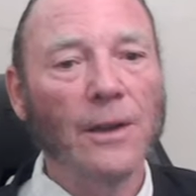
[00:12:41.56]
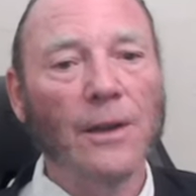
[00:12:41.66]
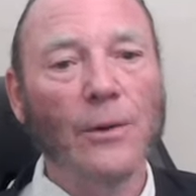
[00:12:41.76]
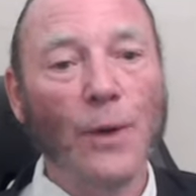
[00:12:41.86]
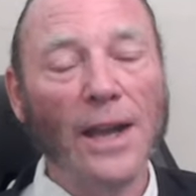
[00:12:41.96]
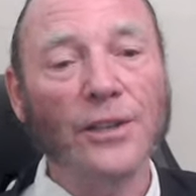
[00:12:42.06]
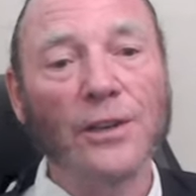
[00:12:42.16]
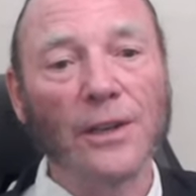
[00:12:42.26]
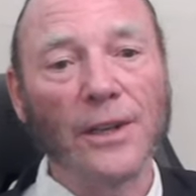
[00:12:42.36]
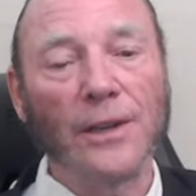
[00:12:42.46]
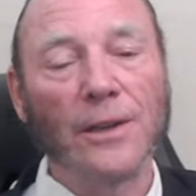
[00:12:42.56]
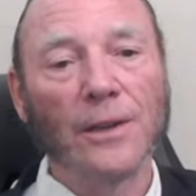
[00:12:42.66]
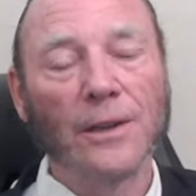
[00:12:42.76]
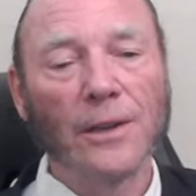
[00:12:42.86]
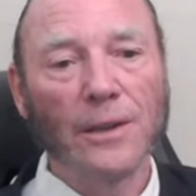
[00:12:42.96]
rationally,
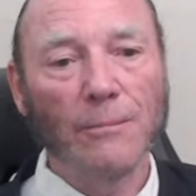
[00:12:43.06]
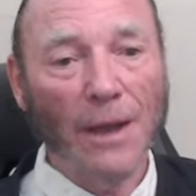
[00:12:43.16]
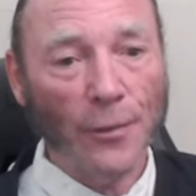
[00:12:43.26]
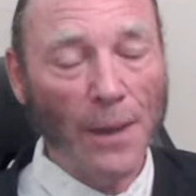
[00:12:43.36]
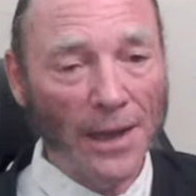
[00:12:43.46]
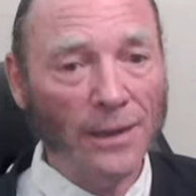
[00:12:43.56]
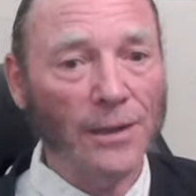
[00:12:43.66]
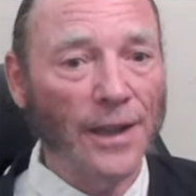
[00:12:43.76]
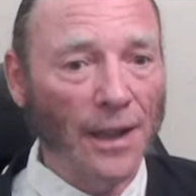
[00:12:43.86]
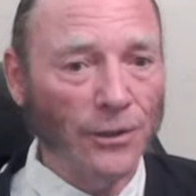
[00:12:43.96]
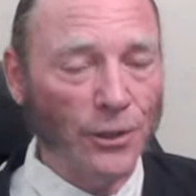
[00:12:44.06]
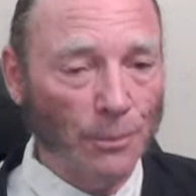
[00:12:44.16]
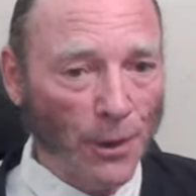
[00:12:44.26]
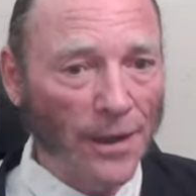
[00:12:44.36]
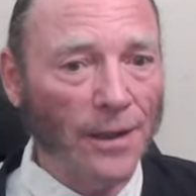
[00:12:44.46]
mathematically,
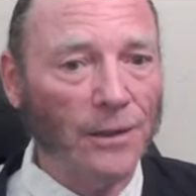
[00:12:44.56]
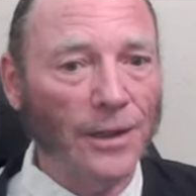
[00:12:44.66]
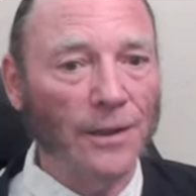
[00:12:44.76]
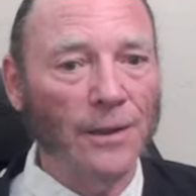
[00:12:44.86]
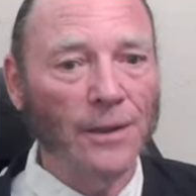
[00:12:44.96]
algebraically,